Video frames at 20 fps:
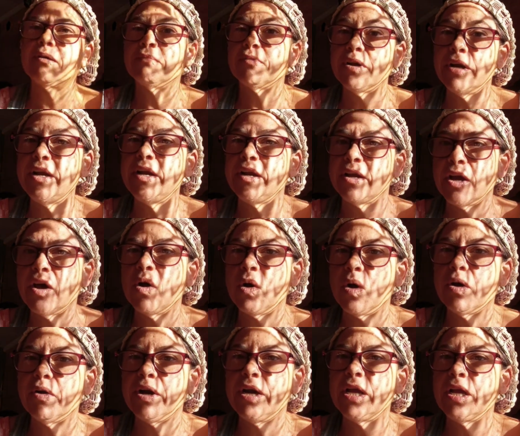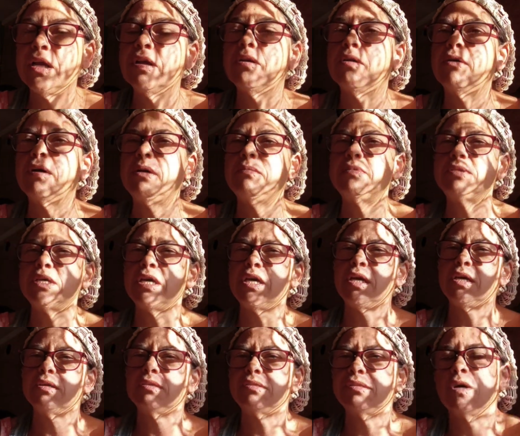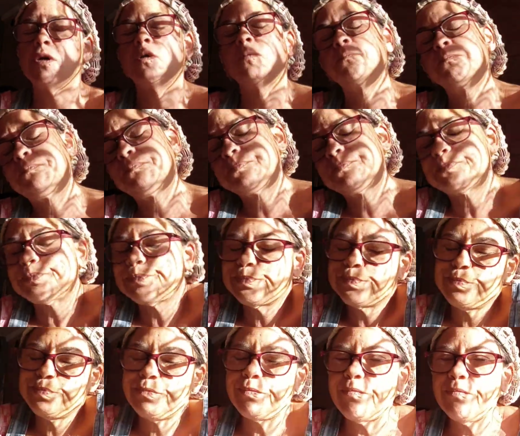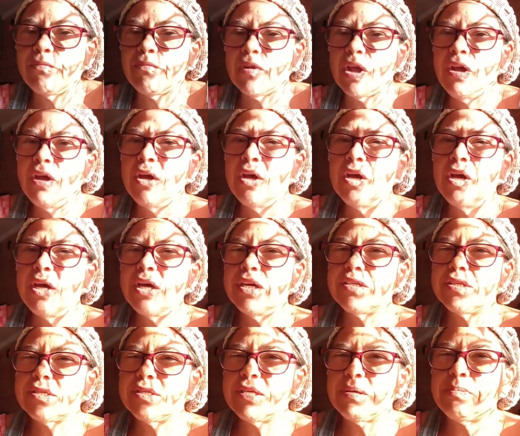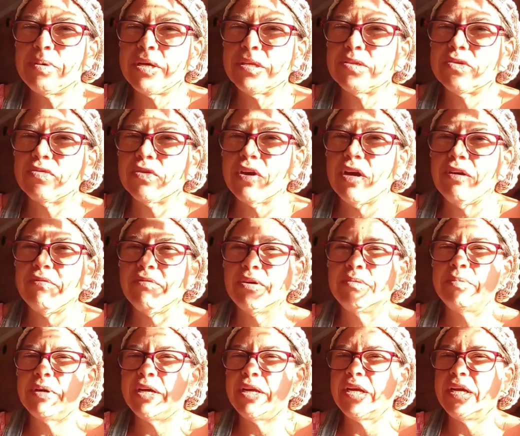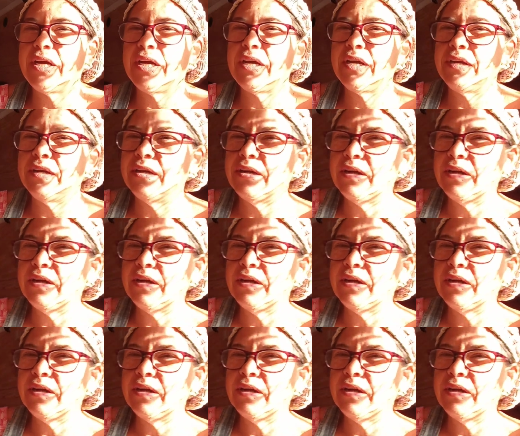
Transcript: I'm ready to go already. You know what I'm saying? So it just depends for everybody, you